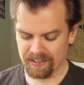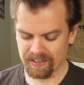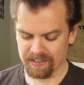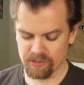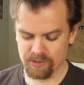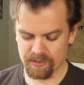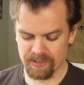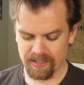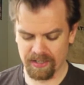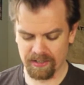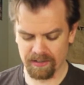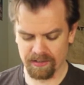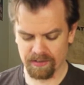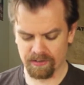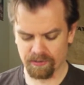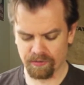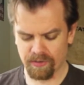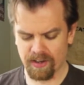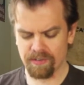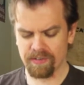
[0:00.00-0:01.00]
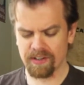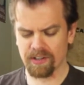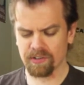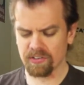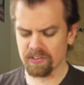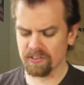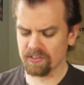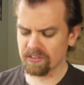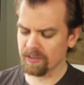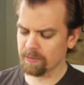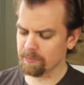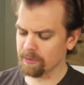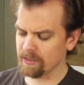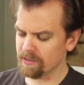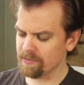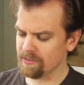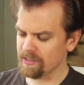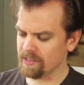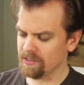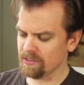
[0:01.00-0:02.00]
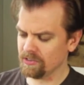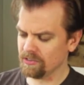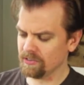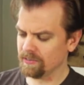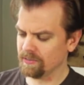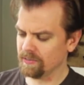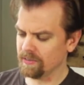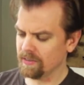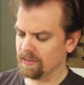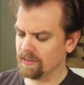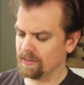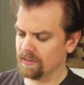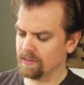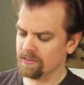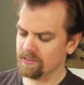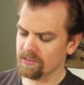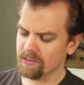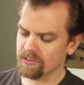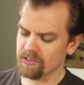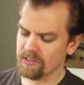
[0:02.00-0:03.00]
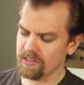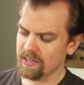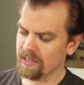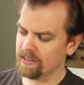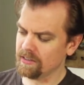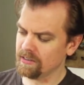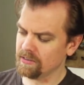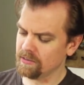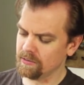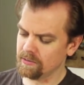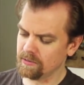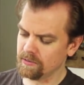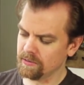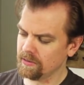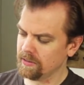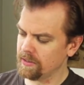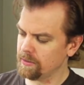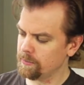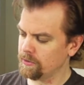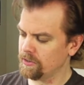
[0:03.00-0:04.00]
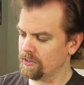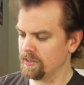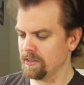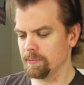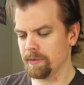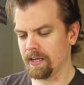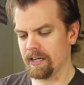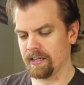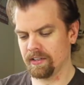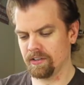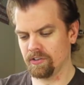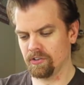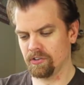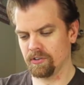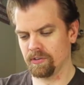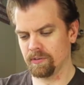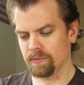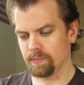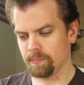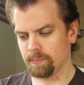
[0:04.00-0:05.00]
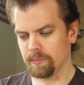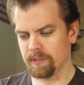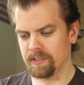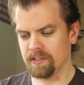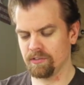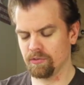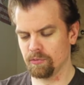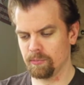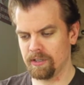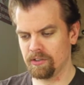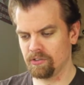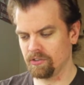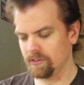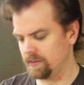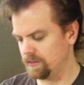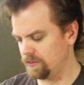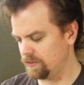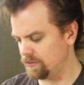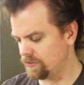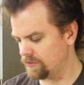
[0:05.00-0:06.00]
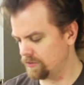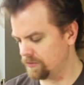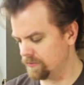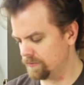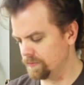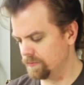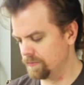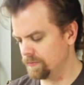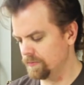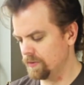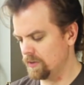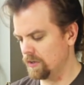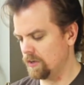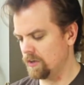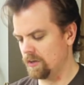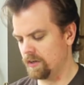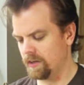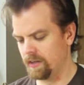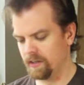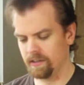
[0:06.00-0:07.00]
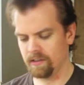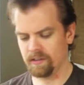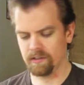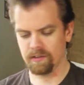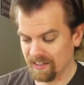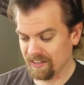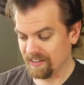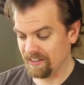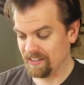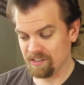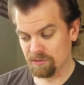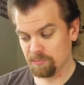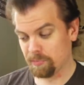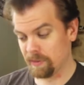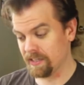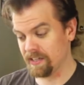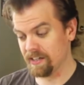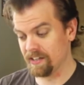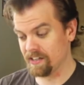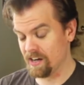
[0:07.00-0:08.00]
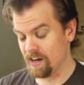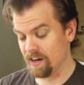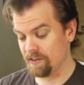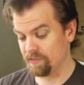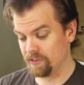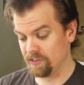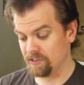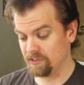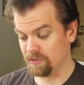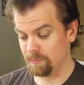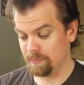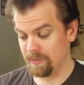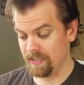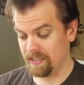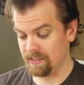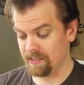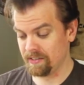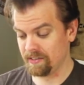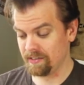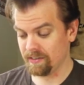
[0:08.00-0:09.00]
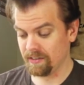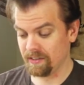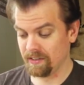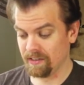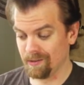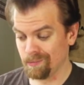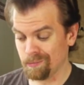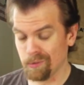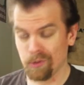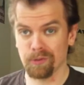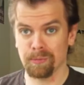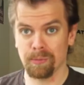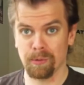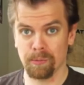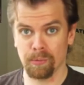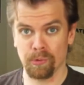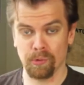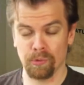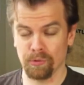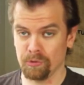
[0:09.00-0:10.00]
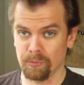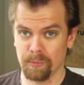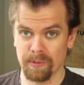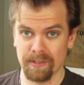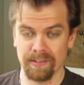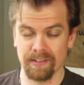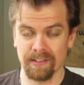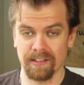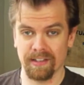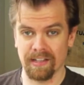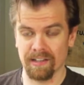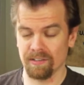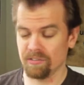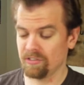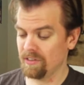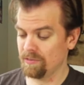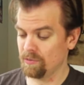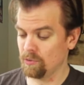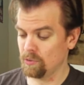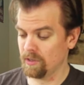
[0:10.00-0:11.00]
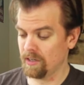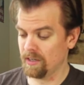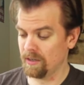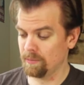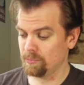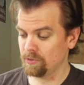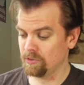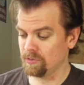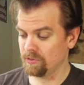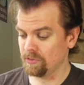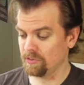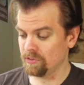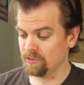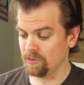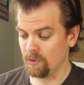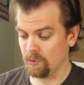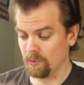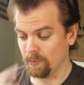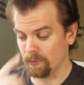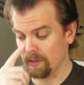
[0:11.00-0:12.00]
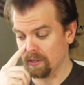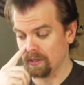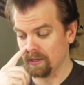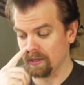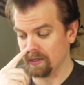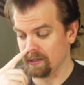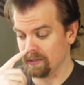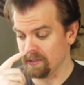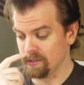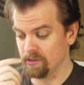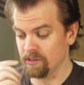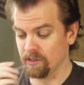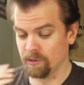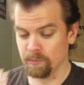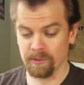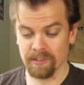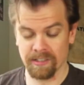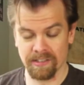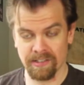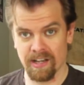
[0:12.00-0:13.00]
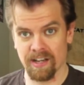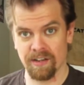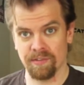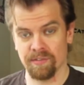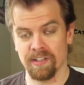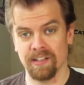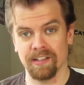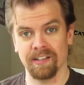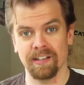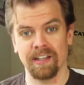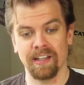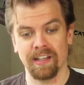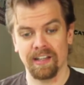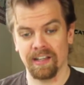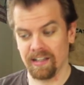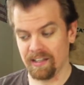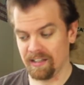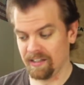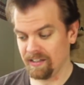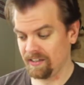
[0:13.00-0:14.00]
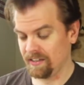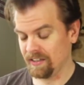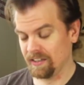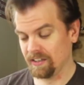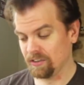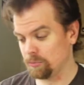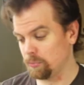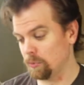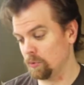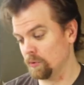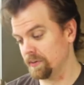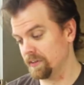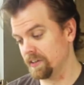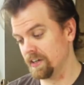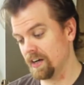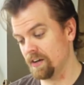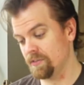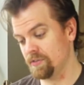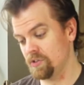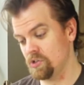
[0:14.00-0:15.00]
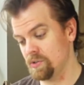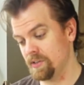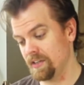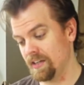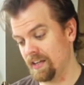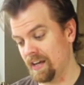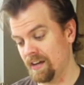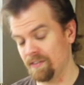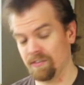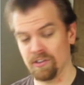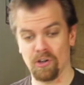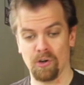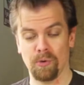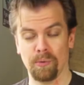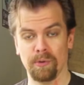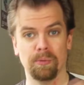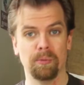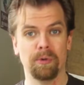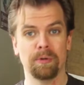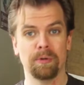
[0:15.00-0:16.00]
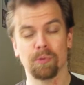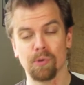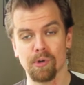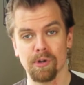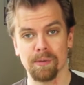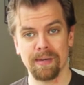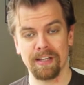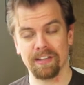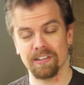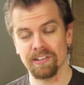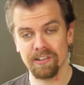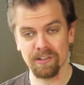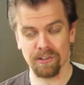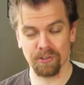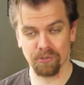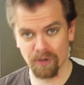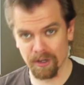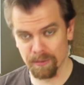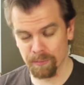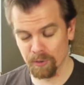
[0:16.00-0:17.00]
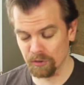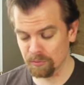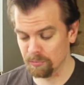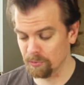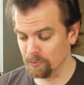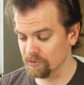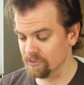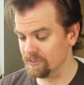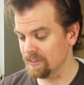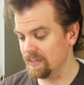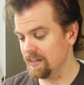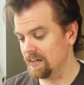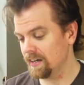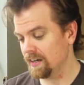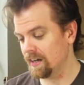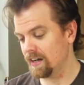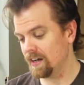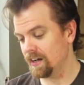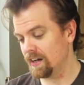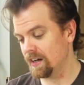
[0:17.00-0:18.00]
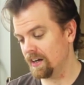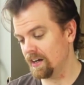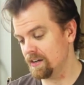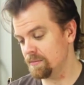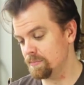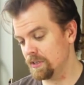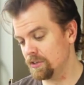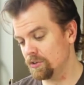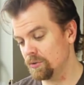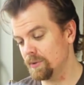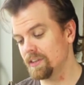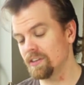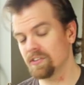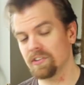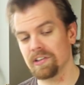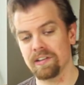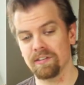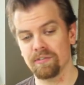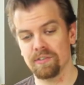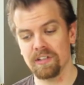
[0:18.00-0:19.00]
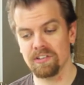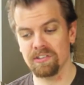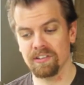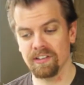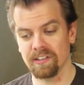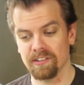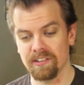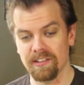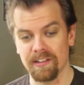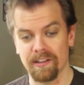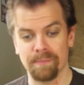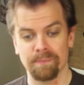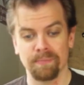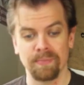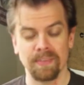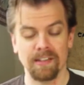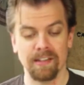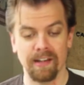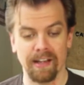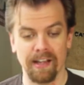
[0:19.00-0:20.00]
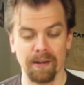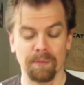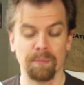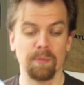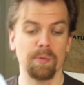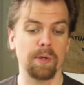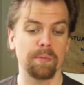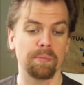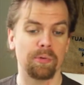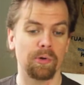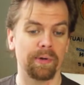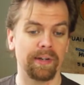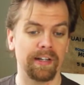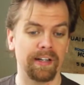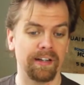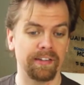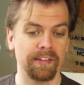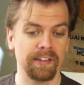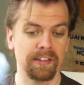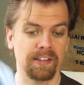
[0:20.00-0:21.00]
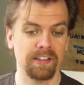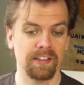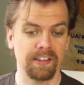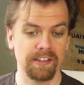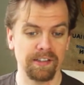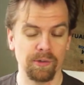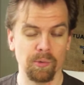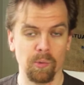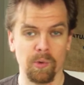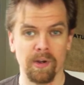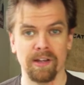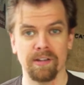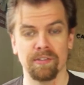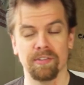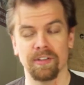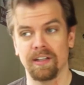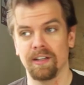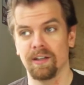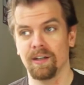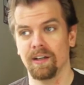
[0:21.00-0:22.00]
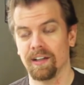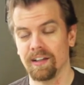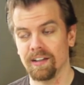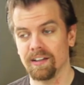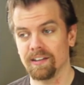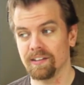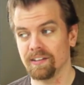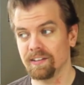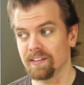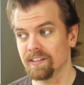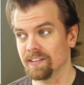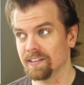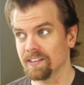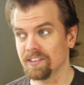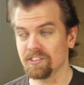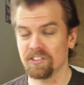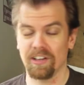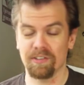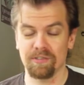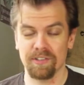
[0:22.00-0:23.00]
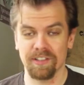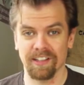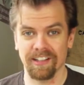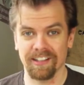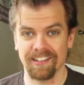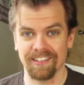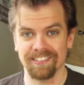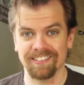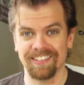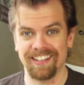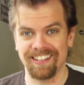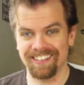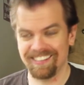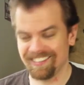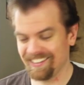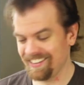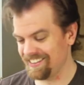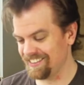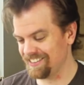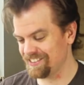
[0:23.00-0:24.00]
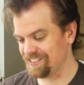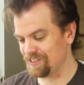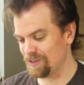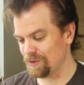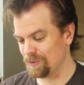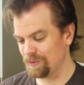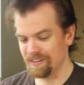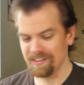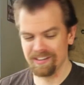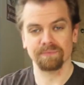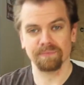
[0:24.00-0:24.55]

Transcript: You get 5 ounces, I believe it is. It's actually not labeled on the package, but the information is on. It's plenty of coffee to make multiple brews with and have several cups. So you can really dive in and explore the coffee. You can have it all with brewing method. You can try multiples. I've been doing this on the V60. Today I'm going to be brewing on the Kalita Wave because I feel like it. So